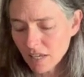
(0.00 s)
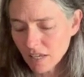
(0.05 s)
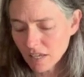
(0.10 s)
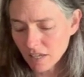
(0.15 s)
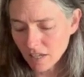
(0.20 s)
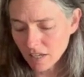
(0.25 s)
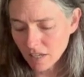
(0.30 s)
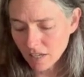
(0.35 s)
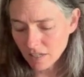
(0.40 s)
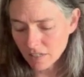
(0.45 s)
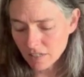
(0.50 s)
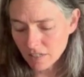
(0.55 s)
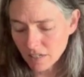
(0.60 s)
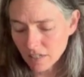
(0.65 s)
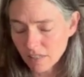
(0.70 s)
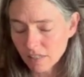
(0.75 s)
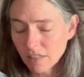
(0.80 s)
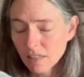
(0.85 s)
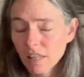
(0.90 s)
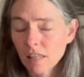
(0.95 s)
And
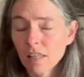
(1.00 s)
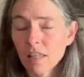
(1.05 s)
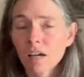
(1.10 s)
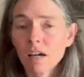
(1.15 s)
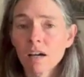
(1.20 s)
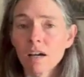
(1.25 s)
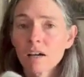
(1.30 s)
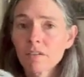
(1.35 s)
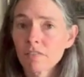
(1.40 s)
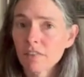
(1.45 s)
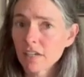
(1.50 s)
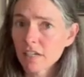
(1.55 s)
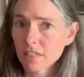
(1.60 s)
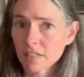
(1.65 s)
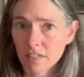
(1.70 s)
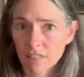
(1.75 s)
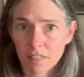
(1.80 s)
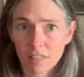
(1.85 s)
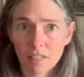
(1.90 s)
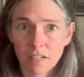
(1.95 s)
I love that
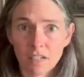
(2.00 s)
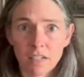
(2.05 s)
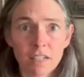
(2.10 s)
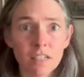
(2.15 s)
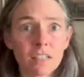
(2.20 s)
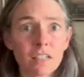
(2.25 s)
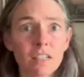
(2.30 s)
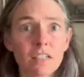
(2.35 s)
design.